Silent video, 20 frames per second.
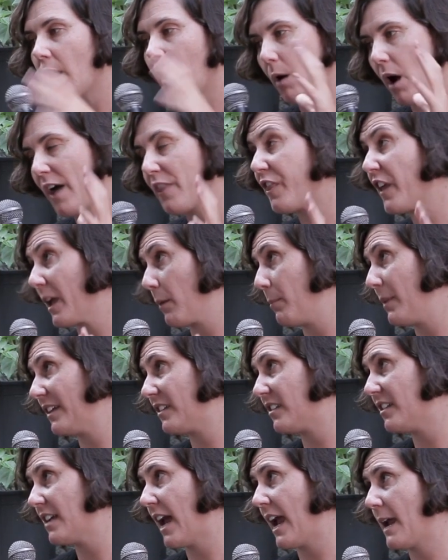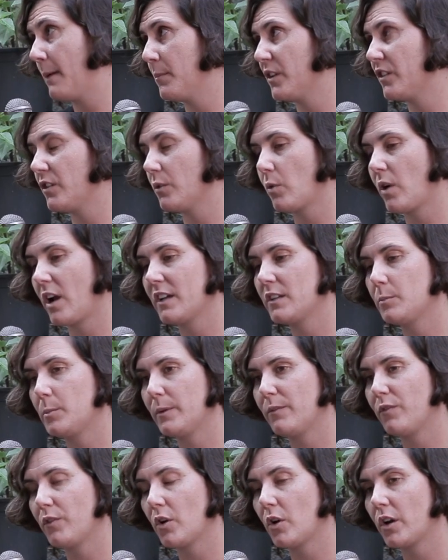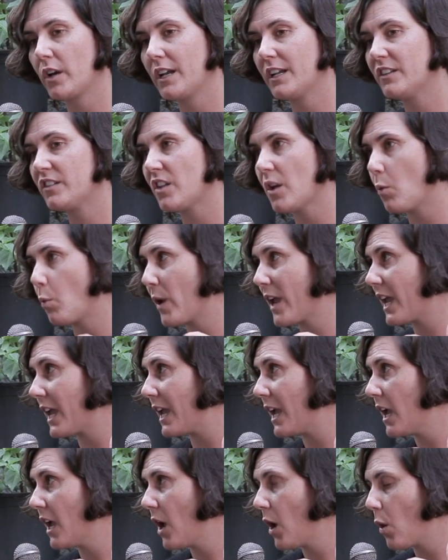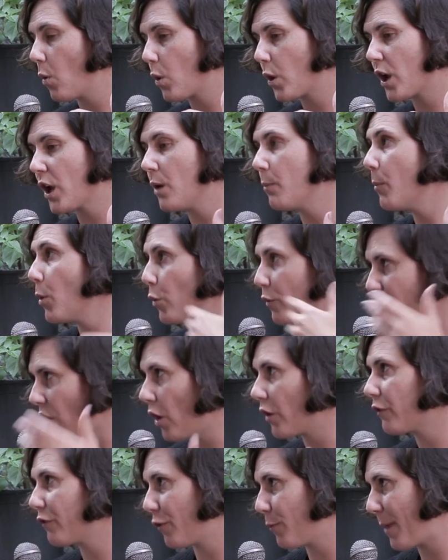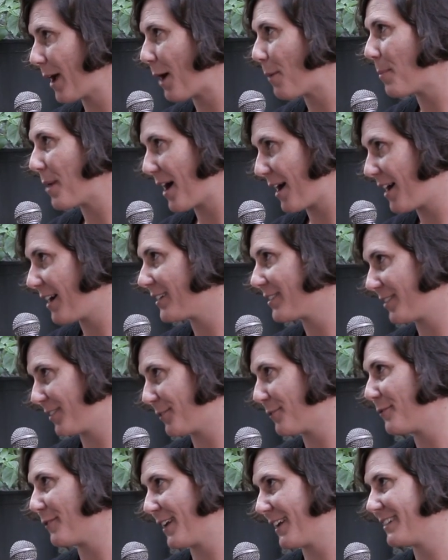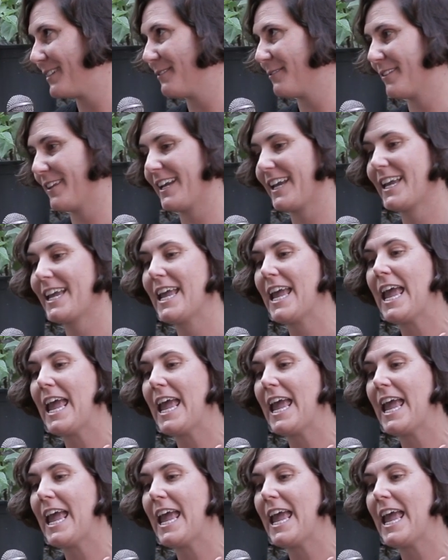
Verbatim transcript: I think misnamed as the right to be forgotten, is that we can move on from our past effectively.